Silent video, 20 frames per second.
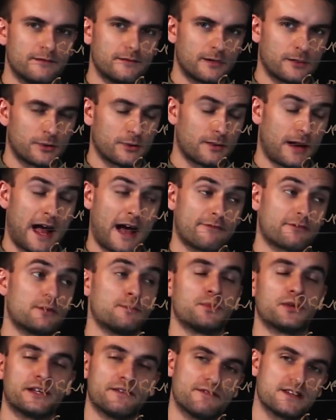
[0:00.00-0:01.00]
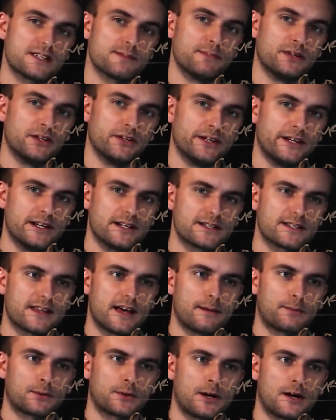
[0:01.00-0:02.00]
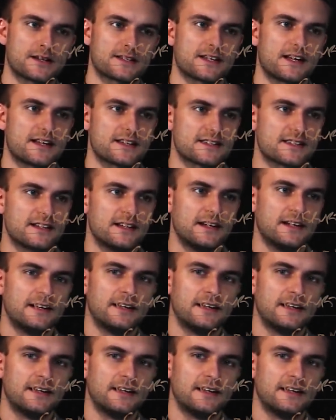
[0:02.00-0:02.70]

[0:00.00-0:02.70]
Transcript: or have complete visibility into that process.